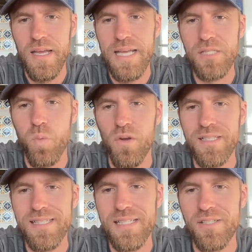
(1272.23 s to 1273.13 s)
he's one
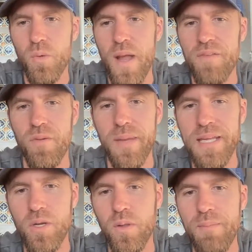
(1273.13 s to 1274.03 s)
assist away from
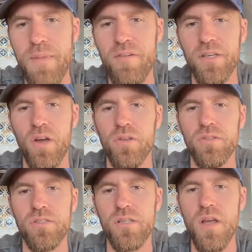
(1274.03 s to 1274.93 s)
equaling
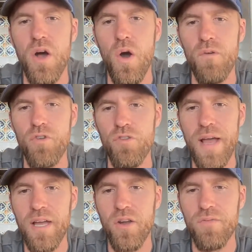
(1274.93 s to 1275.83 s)
Maradona's overall
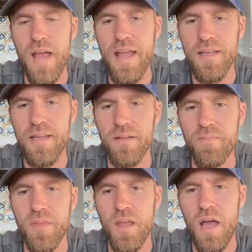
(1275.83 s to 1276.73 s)
record of 8
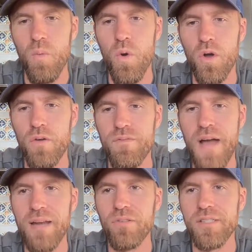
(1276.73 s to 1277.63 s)
at World Cup
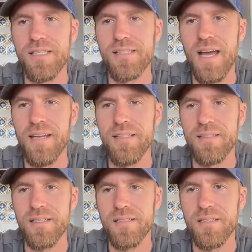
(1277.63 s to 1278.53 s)
finals since
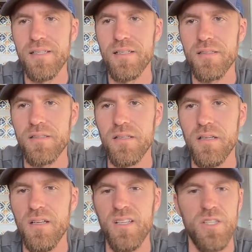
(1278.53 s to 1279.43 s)
1966.
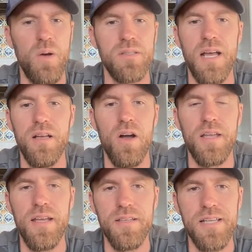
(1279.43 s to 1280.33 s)
So I was like,
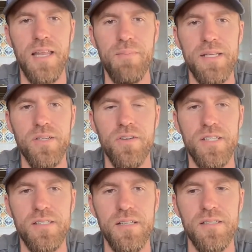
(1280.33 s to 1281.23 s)
okay, you're telling me he's going to
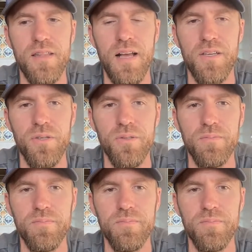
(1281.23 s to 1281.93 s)
assist? Thank you.